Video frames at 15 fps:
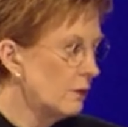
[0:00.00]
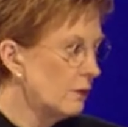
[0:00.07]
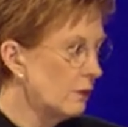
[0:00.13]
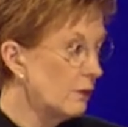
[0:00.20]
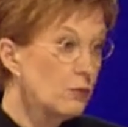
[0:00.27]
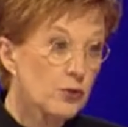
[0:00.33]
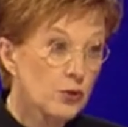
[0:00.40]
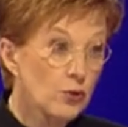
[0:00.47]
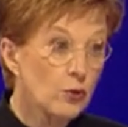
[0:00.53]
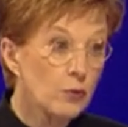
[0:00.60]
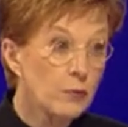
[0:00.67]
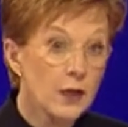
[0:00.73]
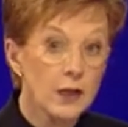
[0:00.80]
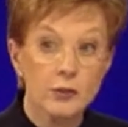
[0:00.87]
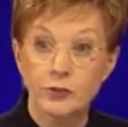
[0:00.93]
Who's all
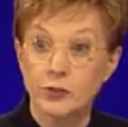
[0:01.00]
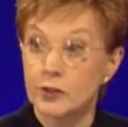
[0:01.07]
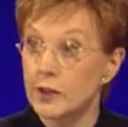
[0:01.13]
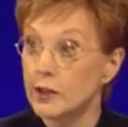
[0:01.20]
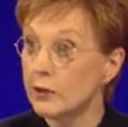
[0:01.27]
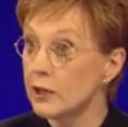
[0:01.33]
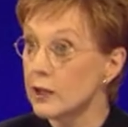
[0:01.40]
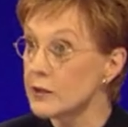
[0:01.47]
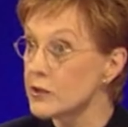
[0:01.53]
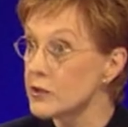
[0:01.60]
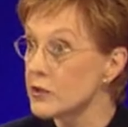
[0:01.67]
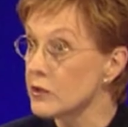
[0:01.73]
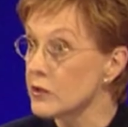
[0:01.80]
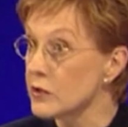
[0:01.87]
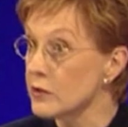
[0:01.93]
mouth and no
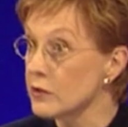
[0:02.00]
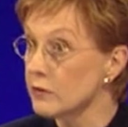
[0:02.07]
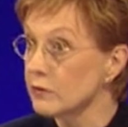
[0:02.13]
answers?